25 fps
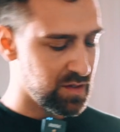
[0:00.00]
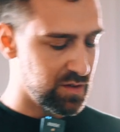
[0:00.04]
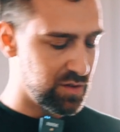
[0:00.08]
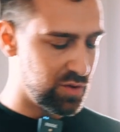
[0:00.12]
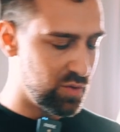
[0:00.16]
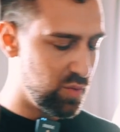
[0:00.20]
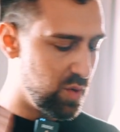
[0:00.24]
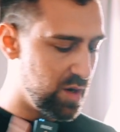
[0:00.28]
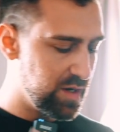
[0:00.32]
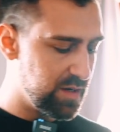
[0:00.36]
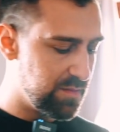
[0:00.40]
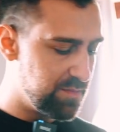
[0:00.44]

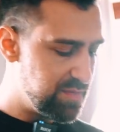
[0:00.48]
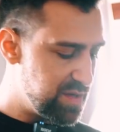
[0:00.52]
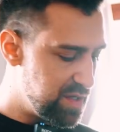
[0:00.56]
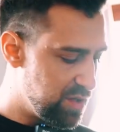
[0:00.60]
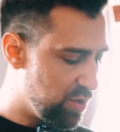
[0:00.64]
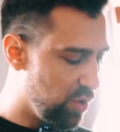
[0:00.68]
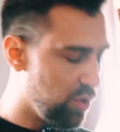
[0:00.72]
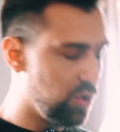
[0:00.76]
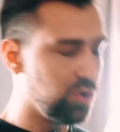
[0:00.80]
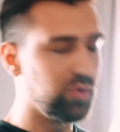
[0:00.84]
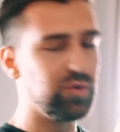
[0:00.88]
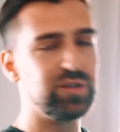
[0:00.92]
you want to be
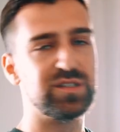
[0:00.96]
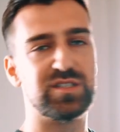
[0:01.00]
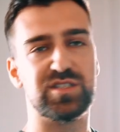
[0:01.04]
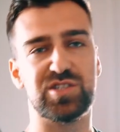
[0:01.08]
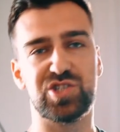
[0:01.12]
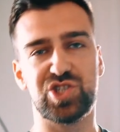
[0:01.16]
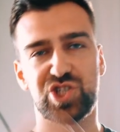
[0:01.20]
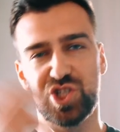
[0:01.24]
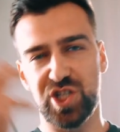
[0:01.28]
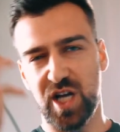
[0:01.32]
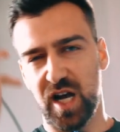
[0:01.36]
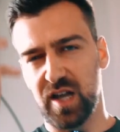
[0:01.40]
always
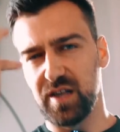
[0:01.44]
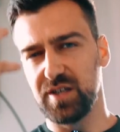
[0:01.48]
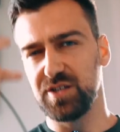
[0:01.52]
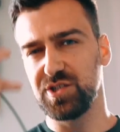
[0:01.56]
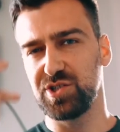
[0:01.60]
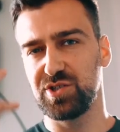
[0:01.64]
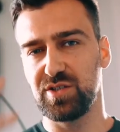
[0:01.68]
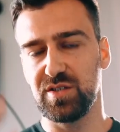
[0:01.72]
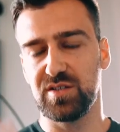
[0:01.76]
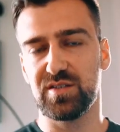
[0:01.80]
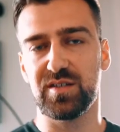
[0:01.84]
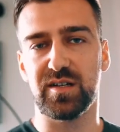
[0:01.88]

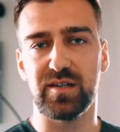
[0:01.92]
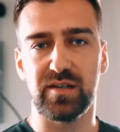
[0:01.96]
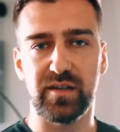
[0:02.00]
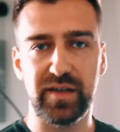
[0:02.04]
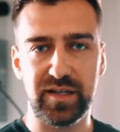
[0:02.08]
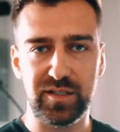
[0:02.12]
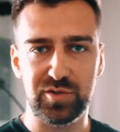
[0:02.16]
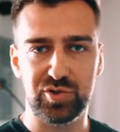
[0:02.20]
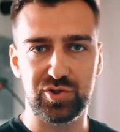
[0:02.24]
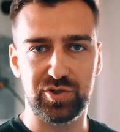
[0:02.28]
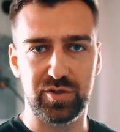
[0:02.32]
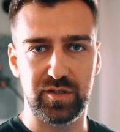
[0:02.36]
challenged
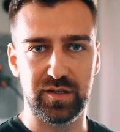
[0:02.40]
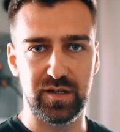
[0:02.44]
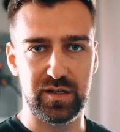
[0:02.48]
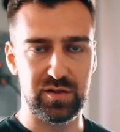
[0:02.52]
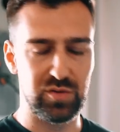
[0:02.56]
intellectually,